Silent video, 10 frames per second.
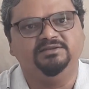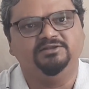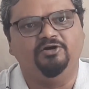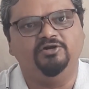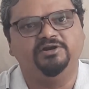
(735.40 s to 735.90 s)

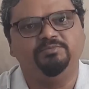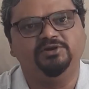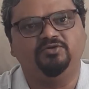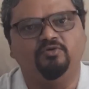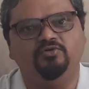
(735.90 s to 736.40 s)
The
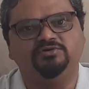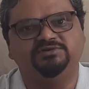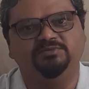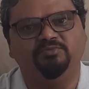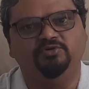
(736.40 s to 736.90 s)
honorable
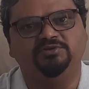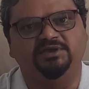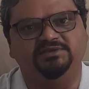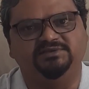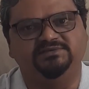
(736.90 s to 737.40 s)
courts in both
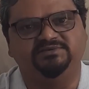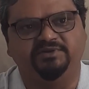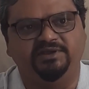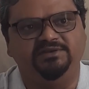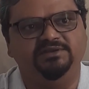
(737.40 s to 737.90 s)
cases
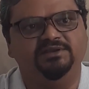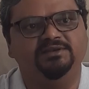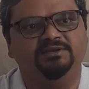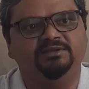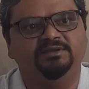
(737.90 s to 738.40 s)
reined
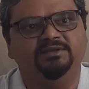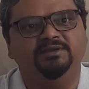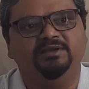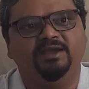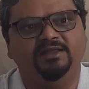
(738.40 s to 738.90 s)
in,
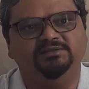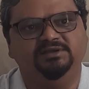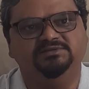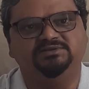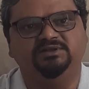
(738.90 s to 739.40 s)
and
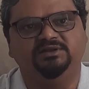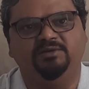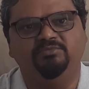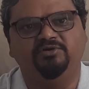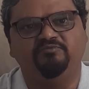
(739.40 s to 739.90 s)
thus the
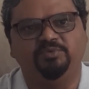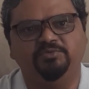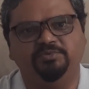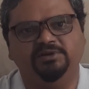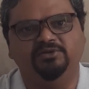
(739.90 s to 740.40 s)
number of
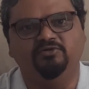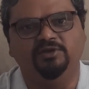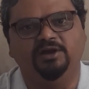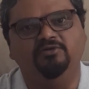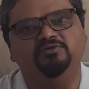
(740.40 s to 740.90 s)
people
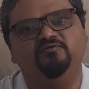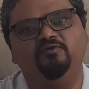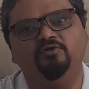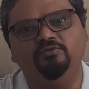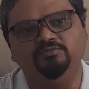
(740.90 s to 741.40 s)
going out of
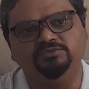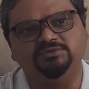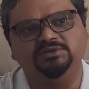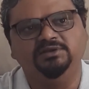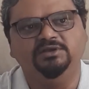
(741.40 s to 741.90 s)

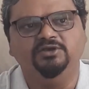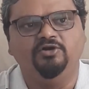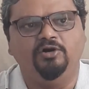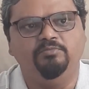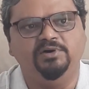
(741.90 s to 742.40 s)
homes
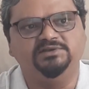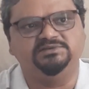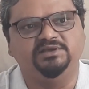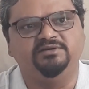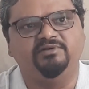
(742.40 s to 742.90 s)
or
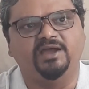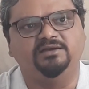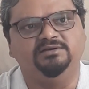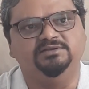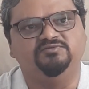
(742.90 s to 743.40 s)
bursting
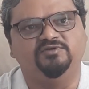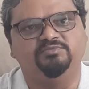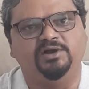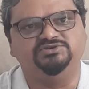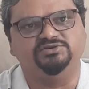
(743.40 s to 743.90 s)
crackers was
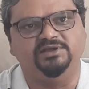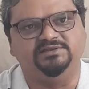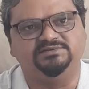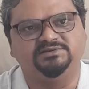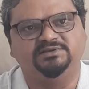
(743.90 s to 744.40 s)
much
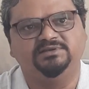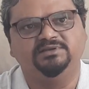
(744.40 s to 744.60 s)
less.